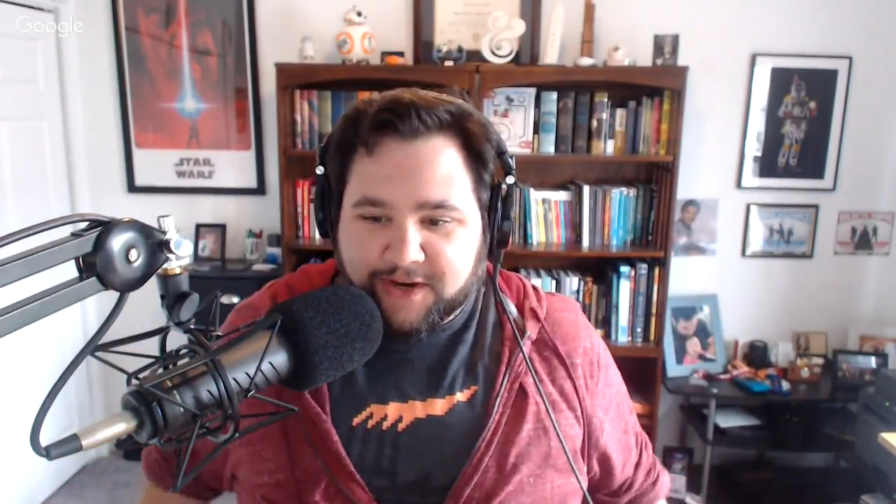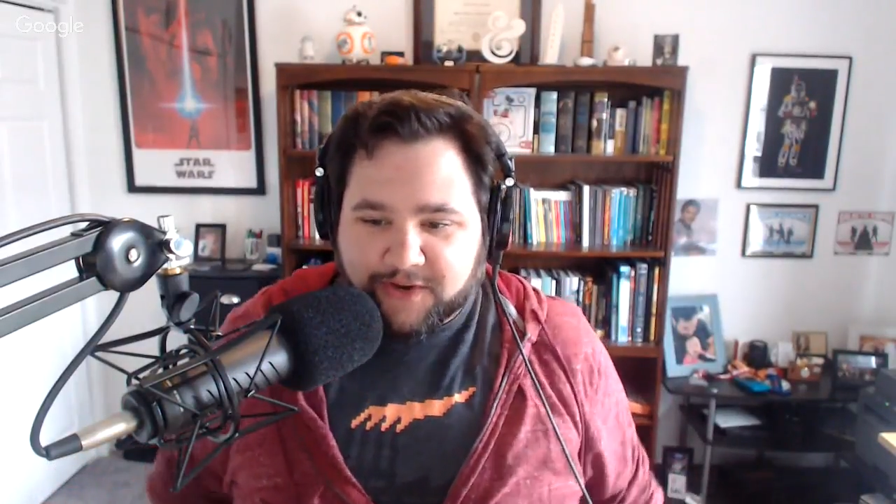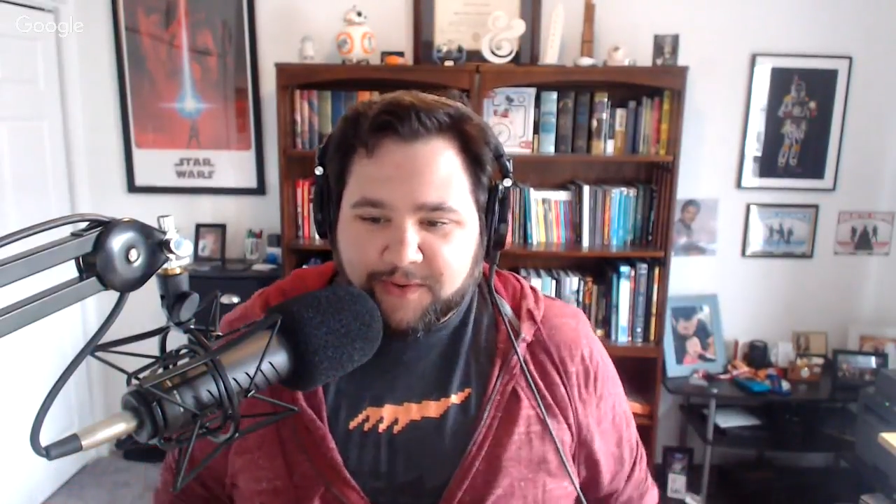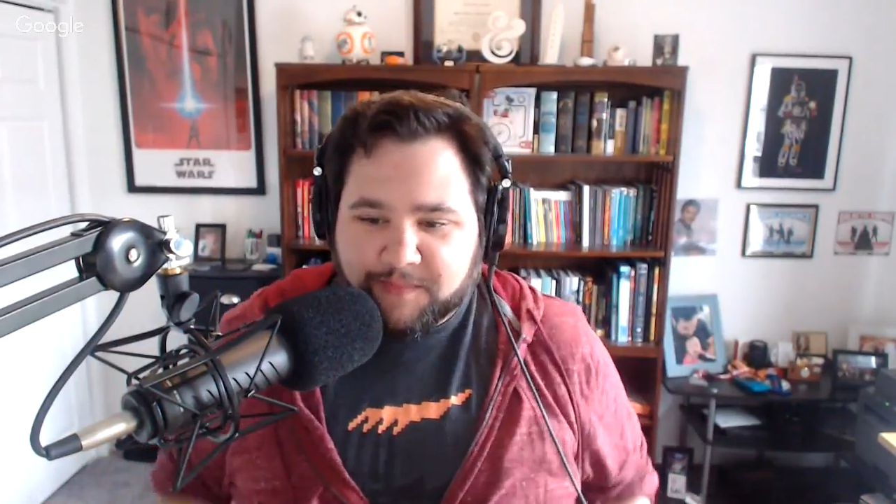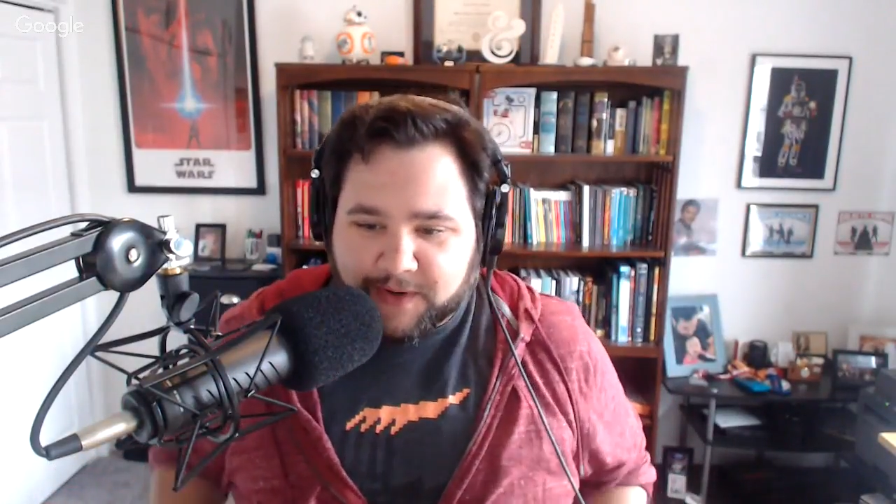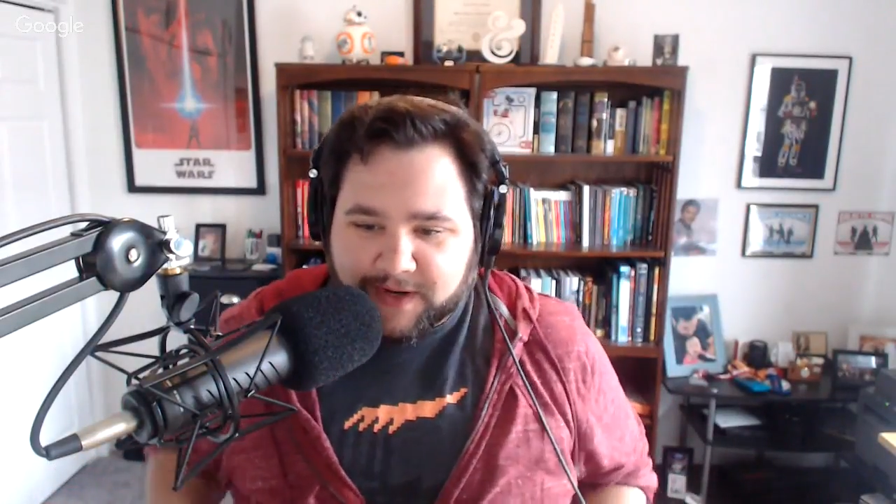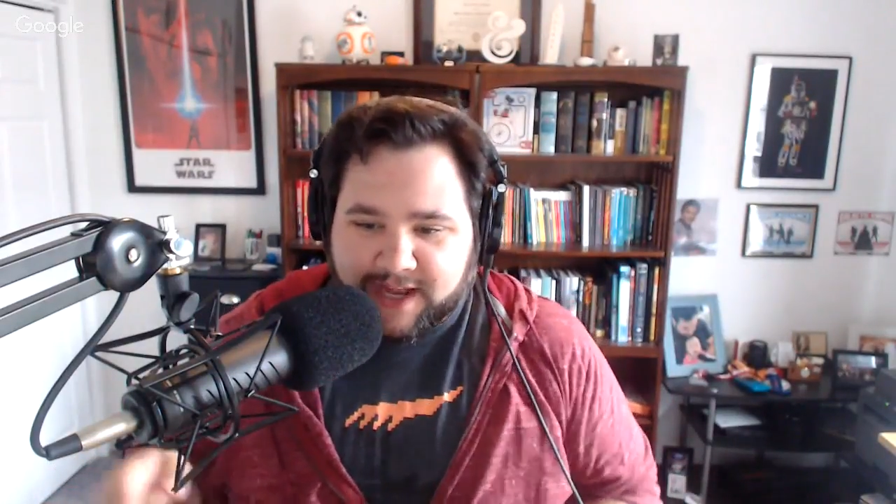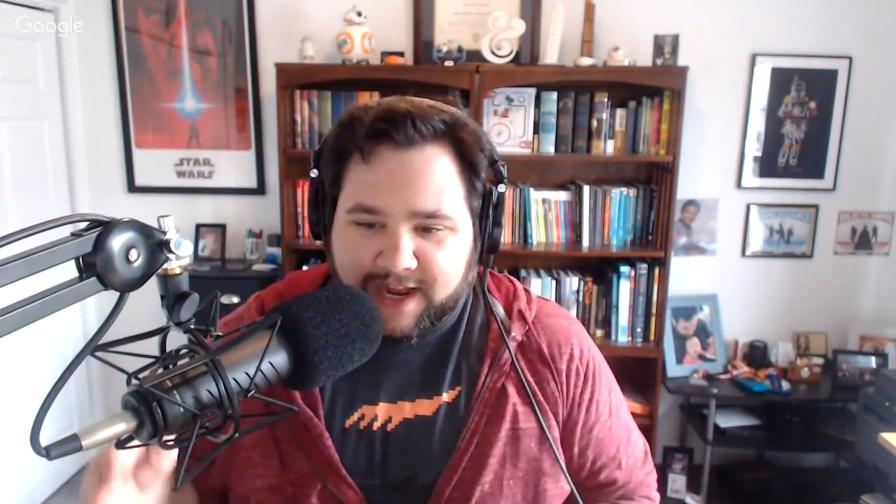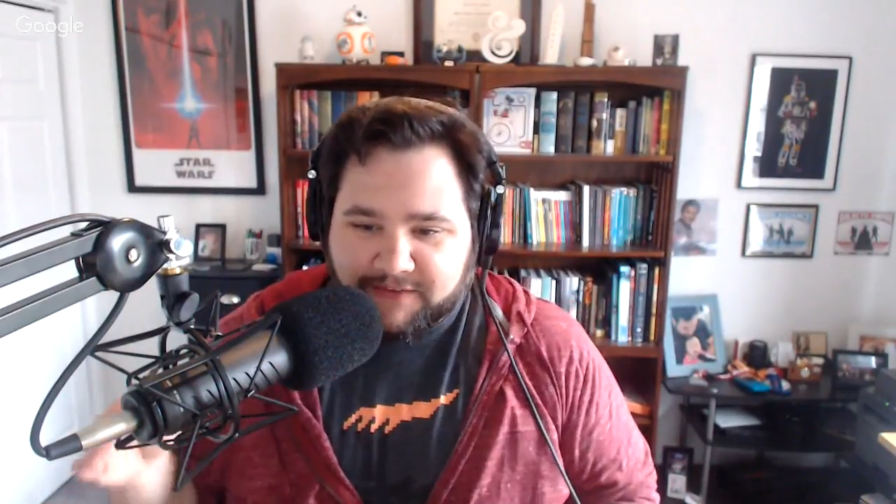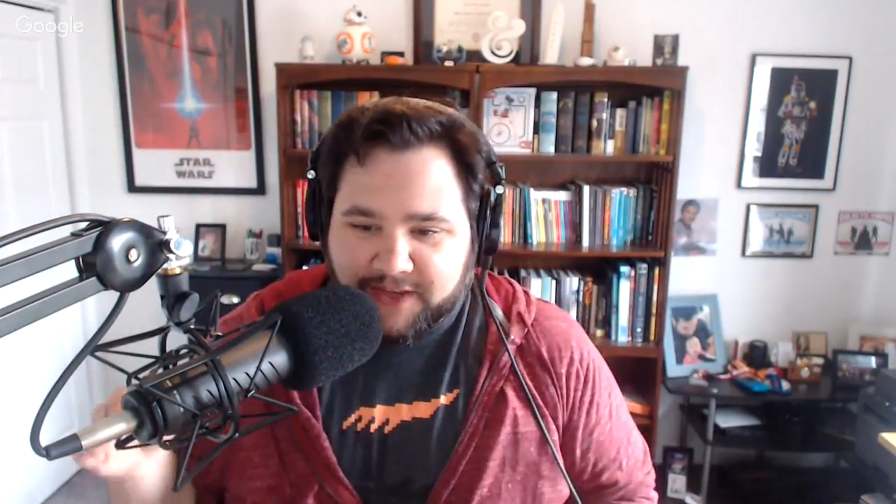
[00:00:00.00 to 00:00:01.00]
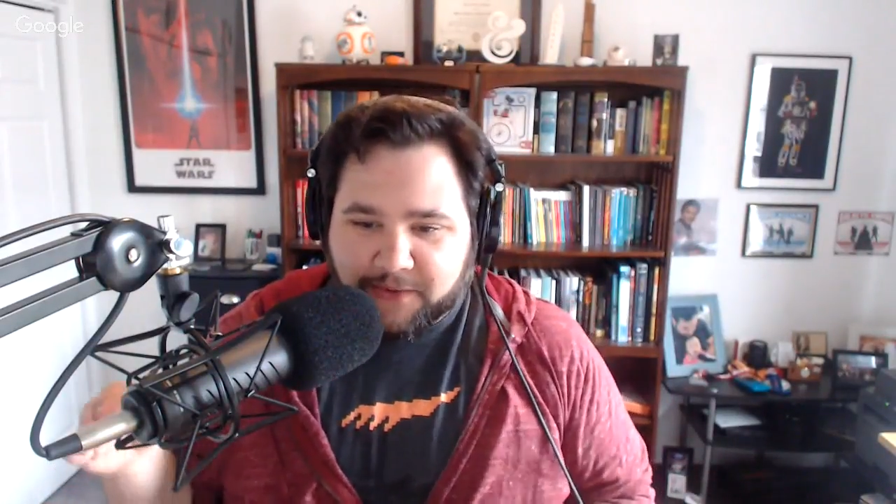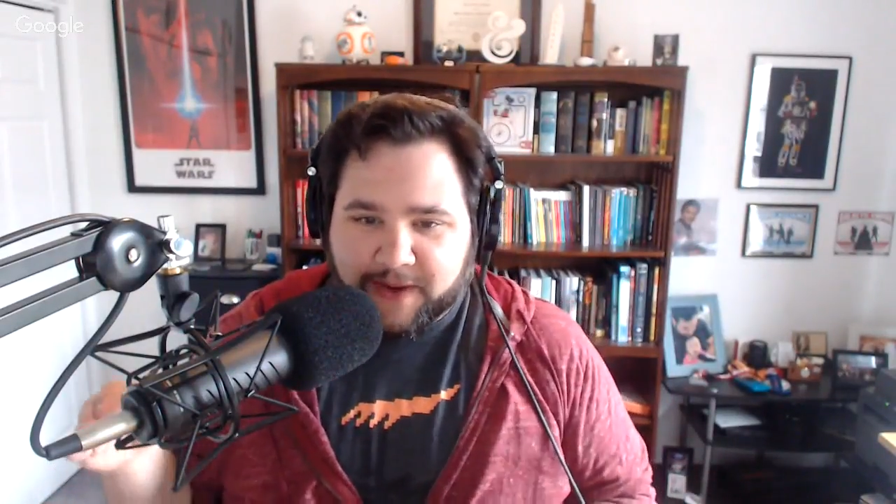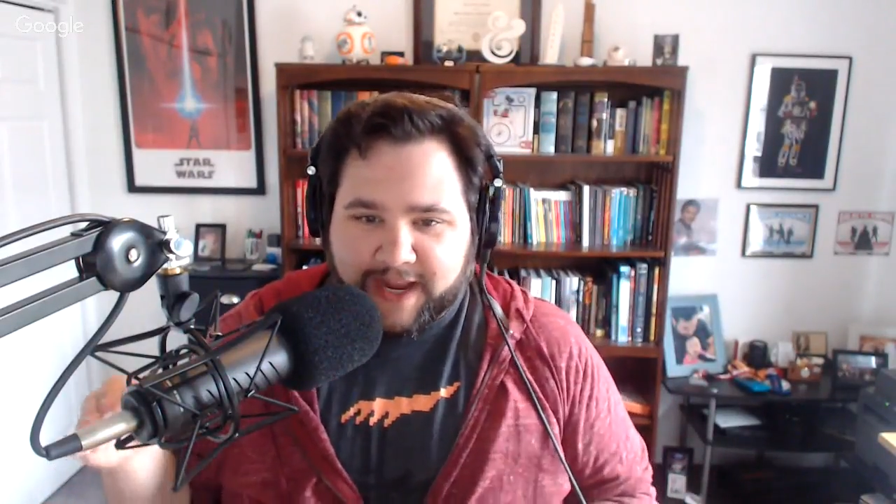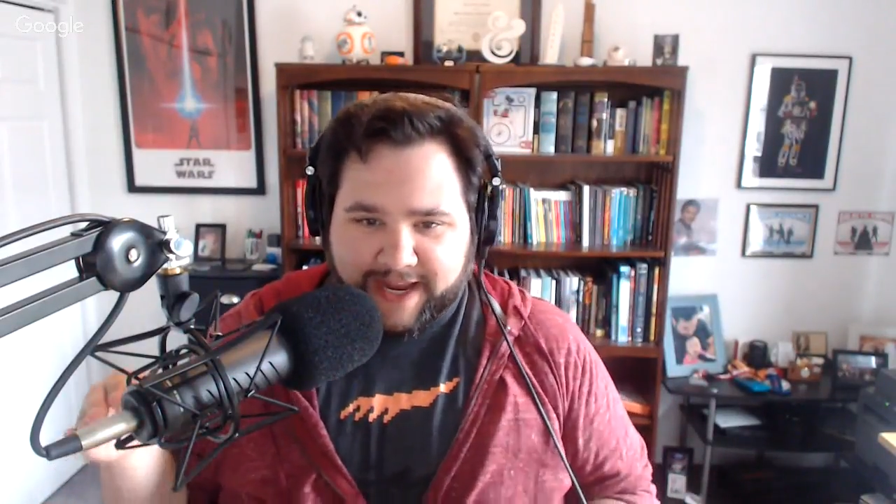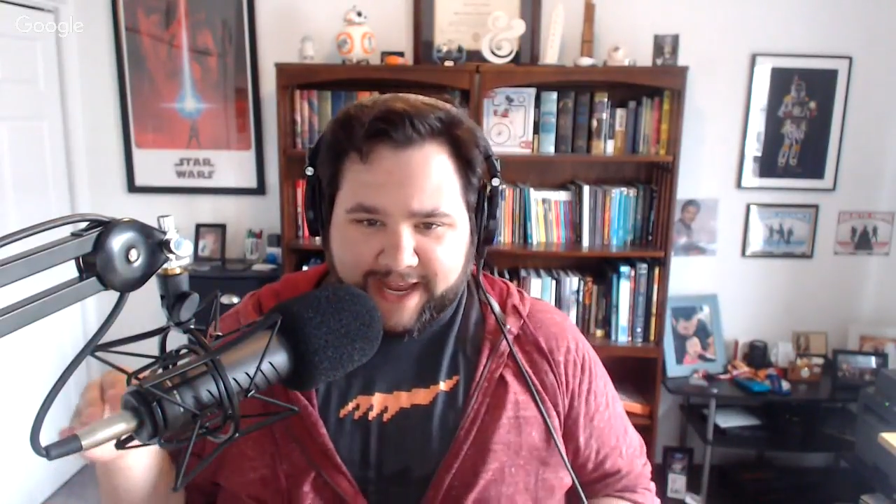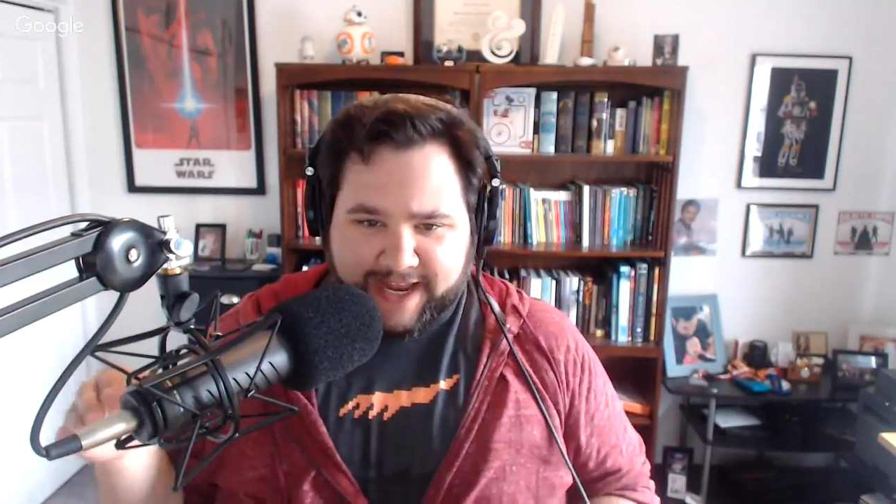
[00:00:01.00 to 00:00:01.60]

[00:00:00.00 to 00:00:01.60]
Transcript: Gutenberg Live QA.